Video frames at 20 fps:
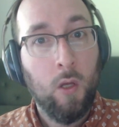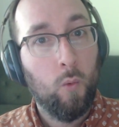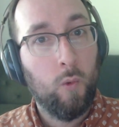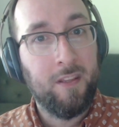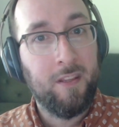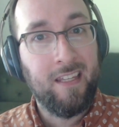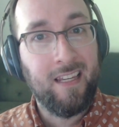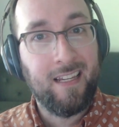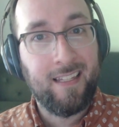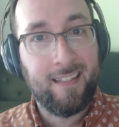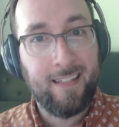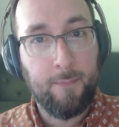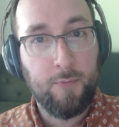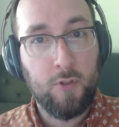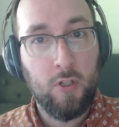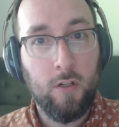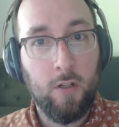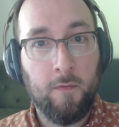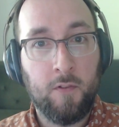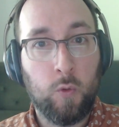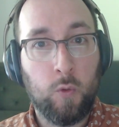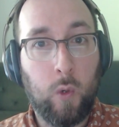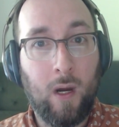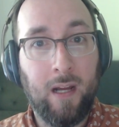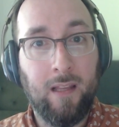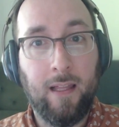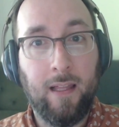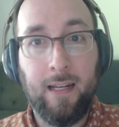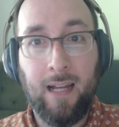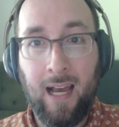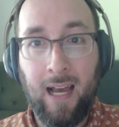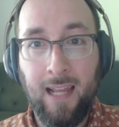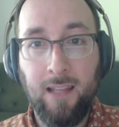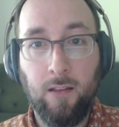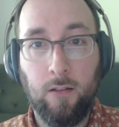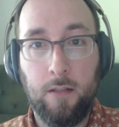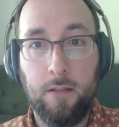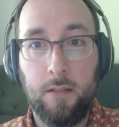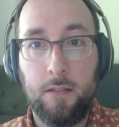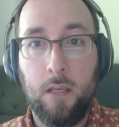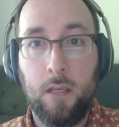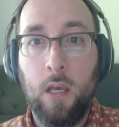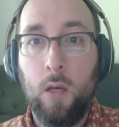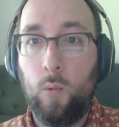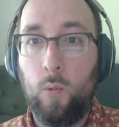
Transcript: with the exception of Twilight Highlands,